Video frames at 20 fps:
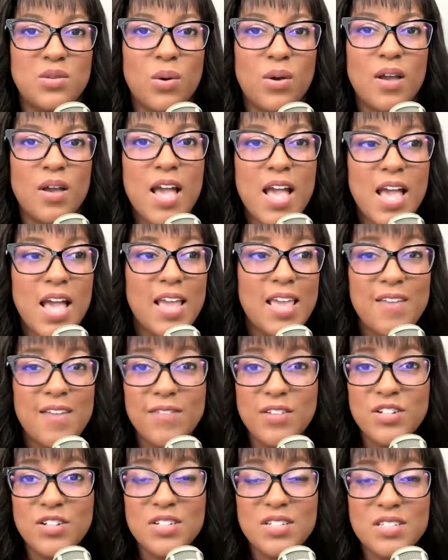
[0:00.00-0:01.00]
or
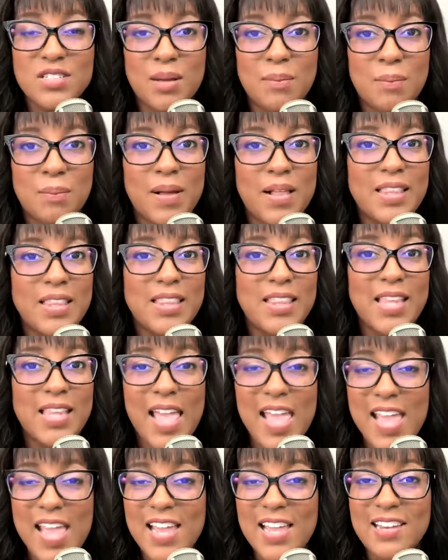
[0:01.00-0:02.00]
even just a
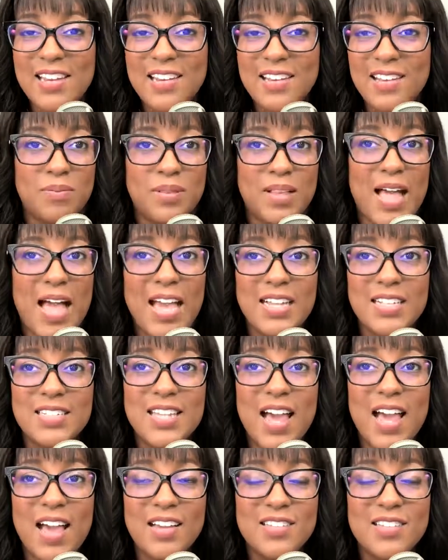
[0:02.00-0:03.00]
plain black
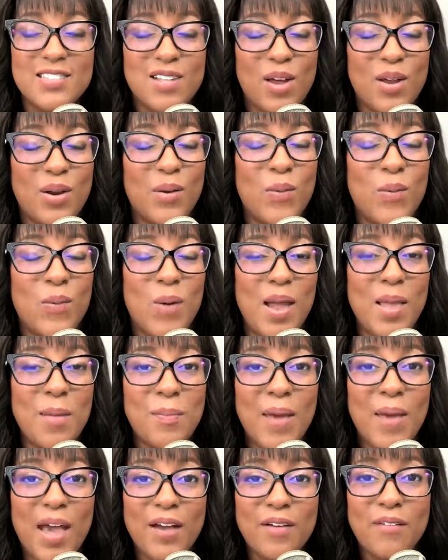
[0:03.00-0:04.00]
text on a
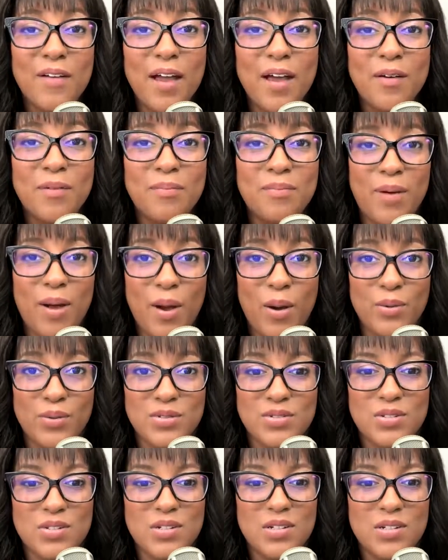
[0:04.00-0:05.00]
white background
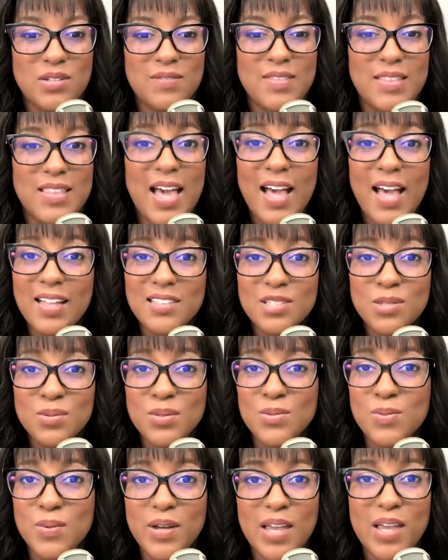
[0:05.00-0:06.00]
post. That's
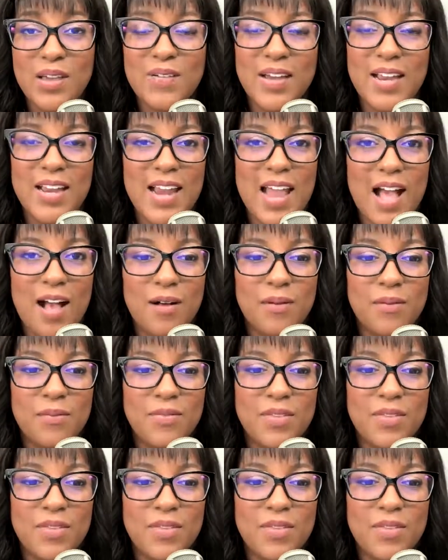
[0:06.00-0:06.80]
what's working right now.